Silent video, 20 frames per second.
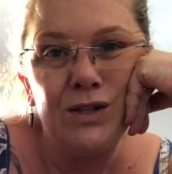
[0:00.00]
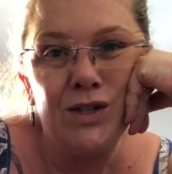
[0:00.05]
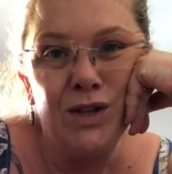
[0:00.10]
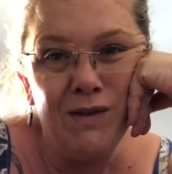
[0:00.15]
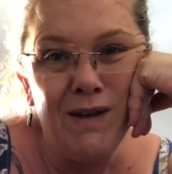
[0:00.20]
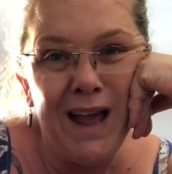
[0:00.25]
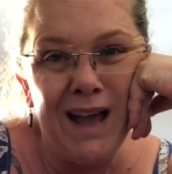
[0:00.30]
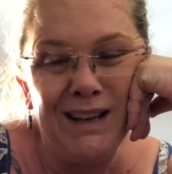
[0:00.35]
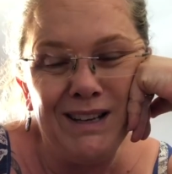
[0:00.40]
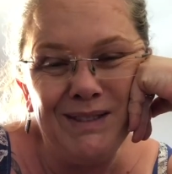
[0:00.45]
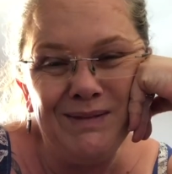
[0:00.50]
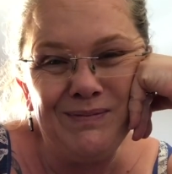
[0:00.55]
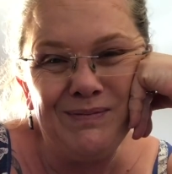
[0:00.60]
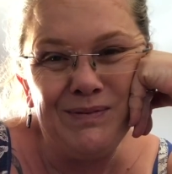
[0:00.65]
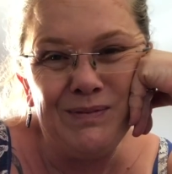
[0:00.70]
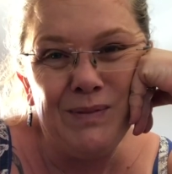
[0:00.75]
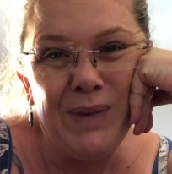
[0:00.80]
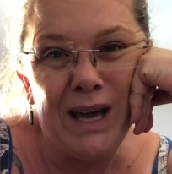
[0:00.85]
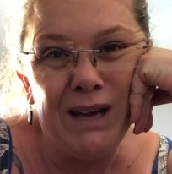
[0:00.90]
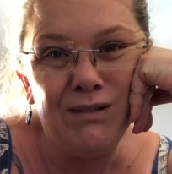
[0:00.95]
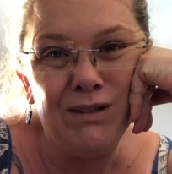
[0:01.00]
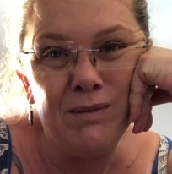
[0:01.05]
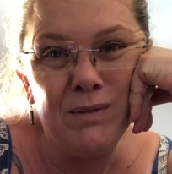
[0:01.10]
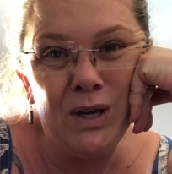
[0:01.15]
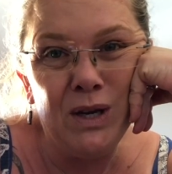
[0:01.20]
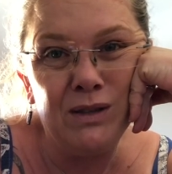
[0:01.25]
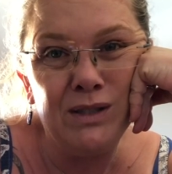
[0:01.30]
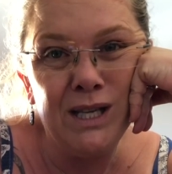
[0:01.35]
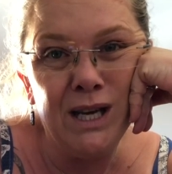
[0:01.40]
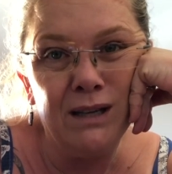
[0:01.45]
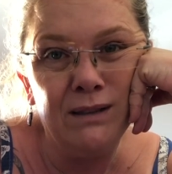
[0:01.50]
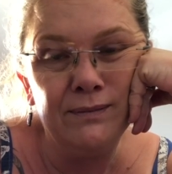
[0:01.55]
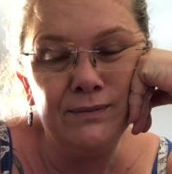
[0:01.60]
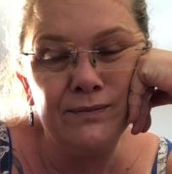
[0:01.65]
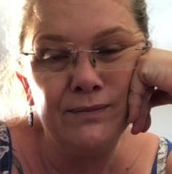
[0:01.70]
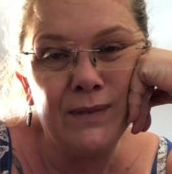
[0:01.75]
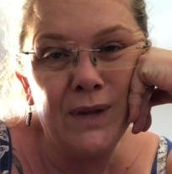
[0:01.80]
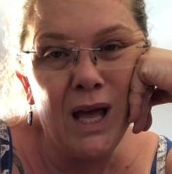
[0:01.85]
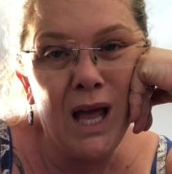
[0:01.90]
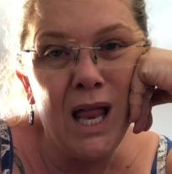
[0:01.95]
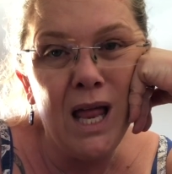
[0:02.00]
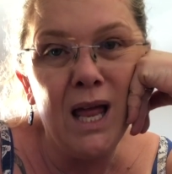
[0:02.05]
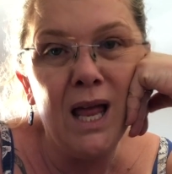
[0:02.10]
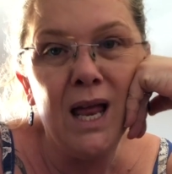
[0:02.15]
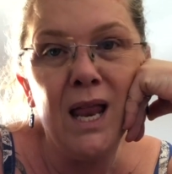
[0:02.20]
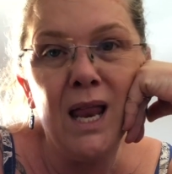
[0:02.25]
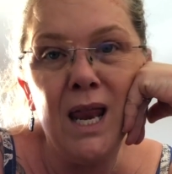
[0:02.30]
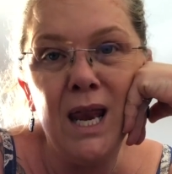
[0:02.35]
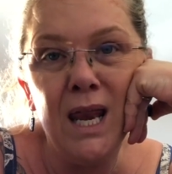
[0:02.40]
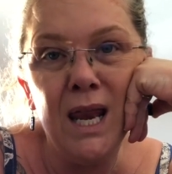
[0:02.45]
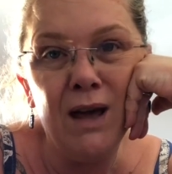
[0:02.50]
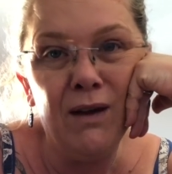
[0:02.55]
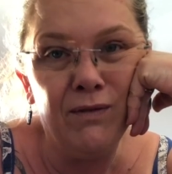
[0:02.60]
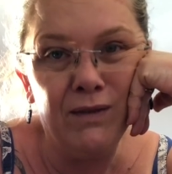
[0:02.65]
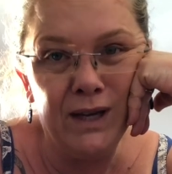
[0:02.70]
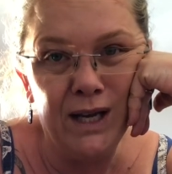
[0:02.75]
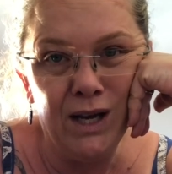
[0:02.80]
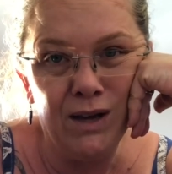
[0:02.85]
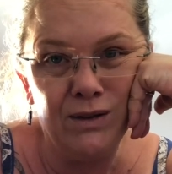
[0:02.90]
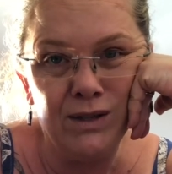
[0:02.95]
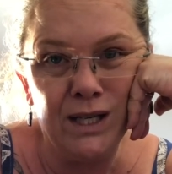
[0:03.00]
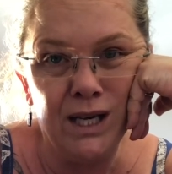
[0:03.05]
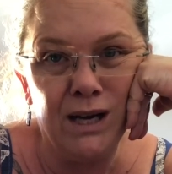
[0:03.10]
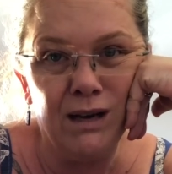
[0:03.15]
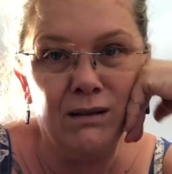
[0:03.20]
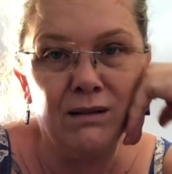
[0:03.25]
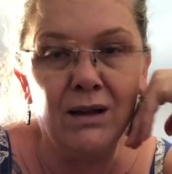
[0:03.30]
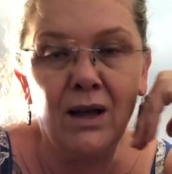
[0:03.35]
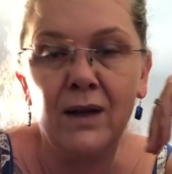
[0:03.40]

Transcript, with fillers: So yeah, Panorama Hotel, lovely hotel.